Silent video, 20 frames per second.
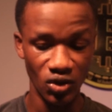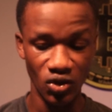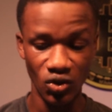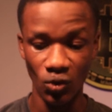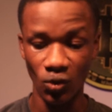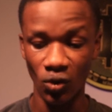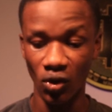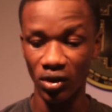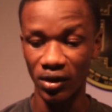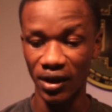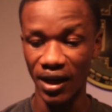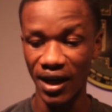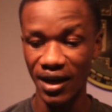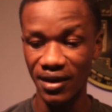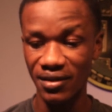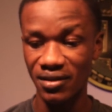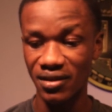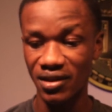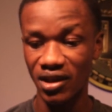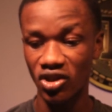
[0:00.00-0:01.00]
So on the
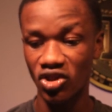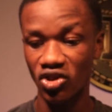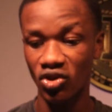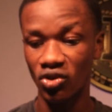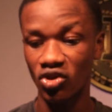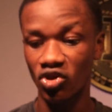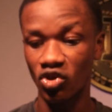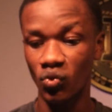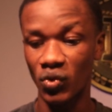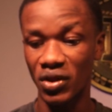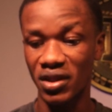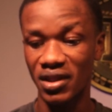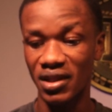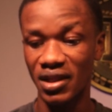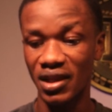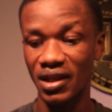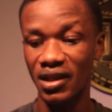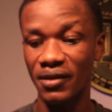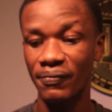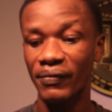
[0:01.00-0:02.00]
end section, you will
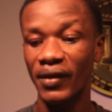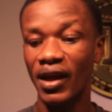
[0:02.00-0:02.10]
see